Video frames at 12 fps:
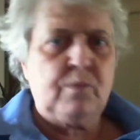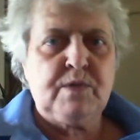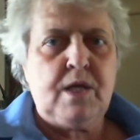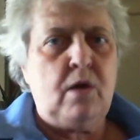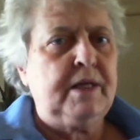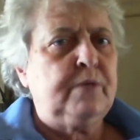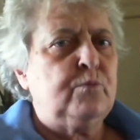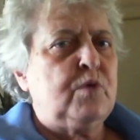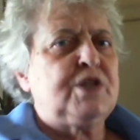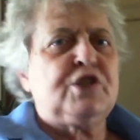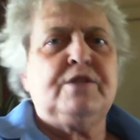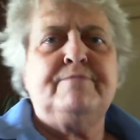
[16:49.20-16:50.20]
all in
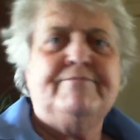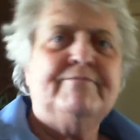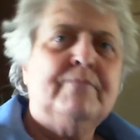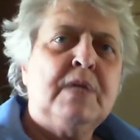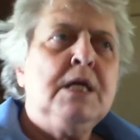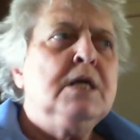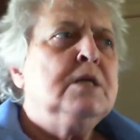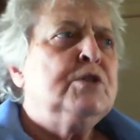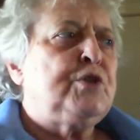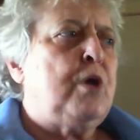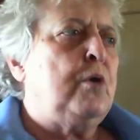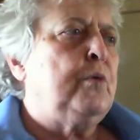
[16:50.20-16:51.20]
Russia.
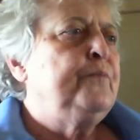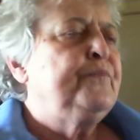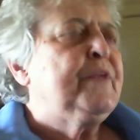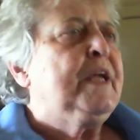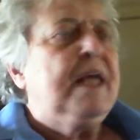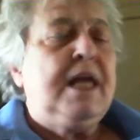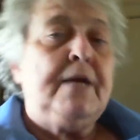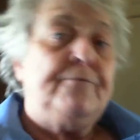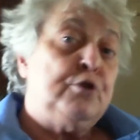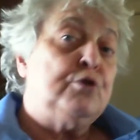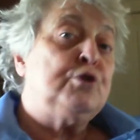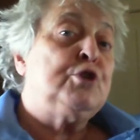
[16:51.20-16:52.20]
So, if
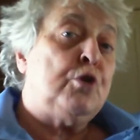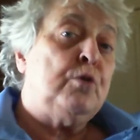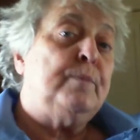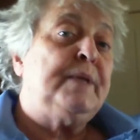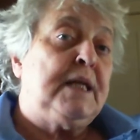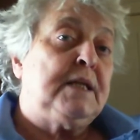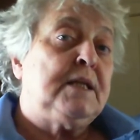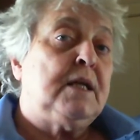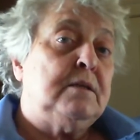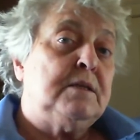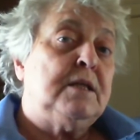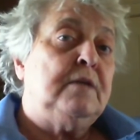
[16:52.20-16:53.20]
you're Germany in
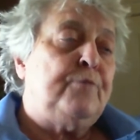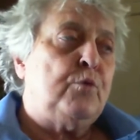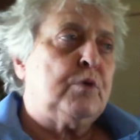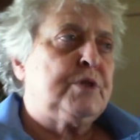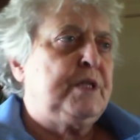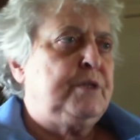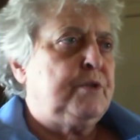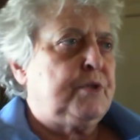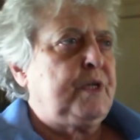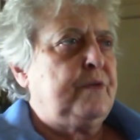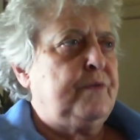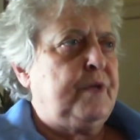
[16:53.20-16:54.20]
1914, you're
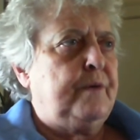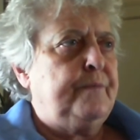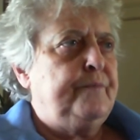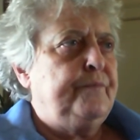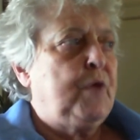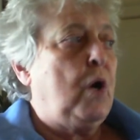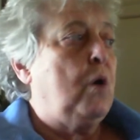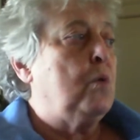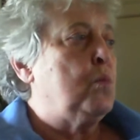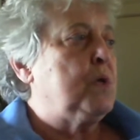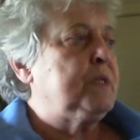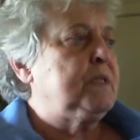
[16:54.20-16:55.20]
sitting there. On
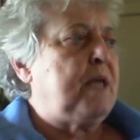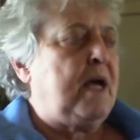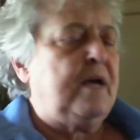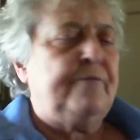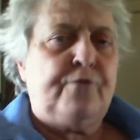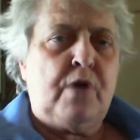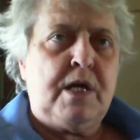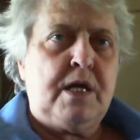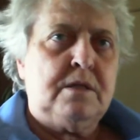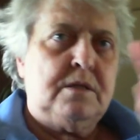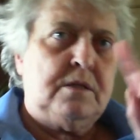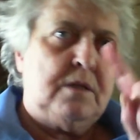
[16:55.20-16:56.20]
one side,
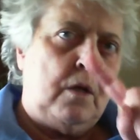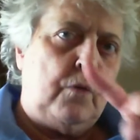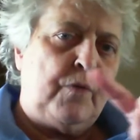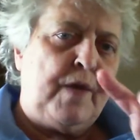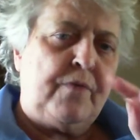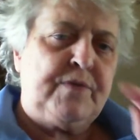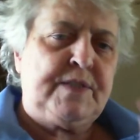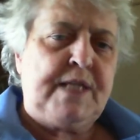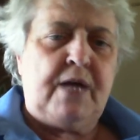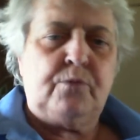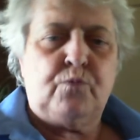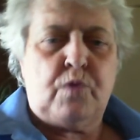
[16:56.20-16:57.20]
France, on the other
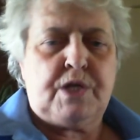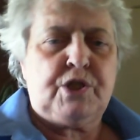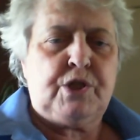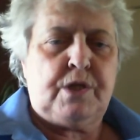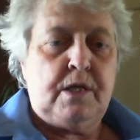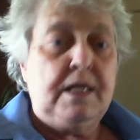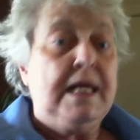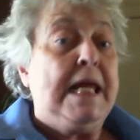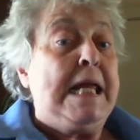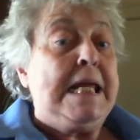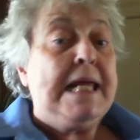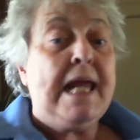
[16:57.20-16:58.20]
side, Russia,
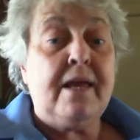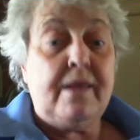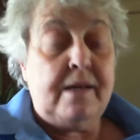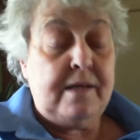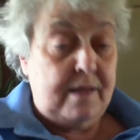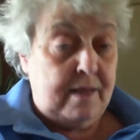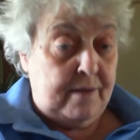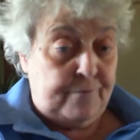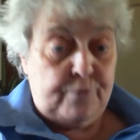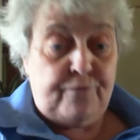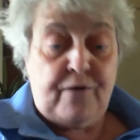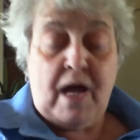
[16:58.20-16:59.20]
and if you
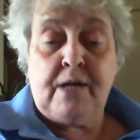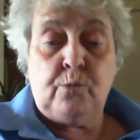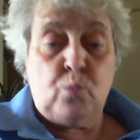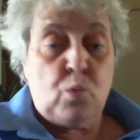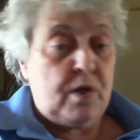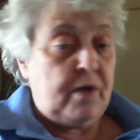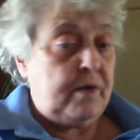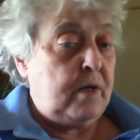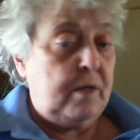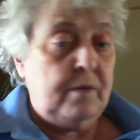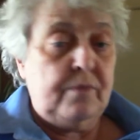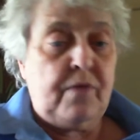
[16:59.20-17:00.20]
fight one,
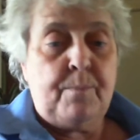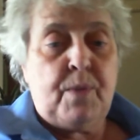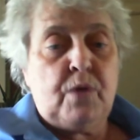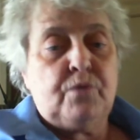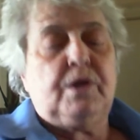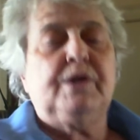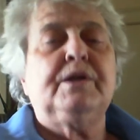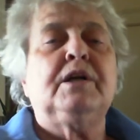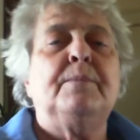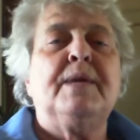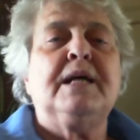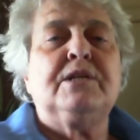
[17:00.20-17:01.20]
they're both going to
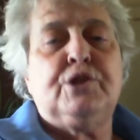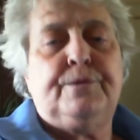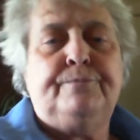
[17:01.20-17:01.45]
come at you.